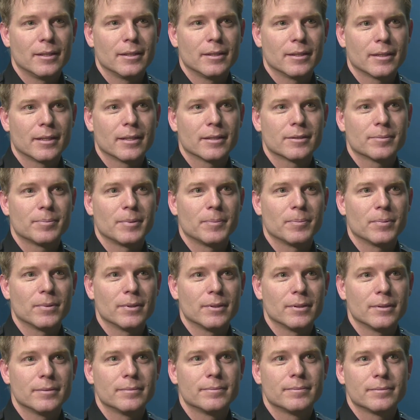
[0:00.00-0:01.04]
it gets
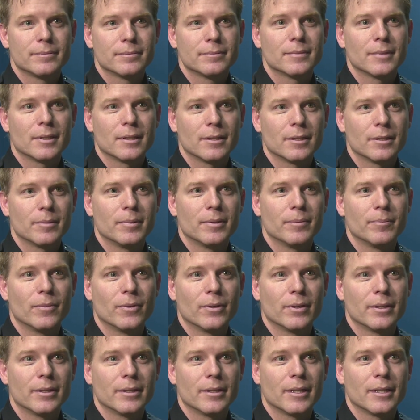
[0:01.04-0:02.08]
people a little bit
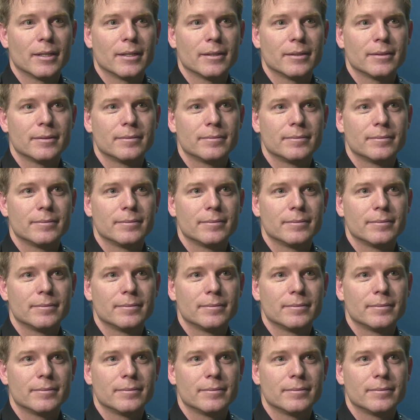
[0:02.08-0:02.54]
more uh,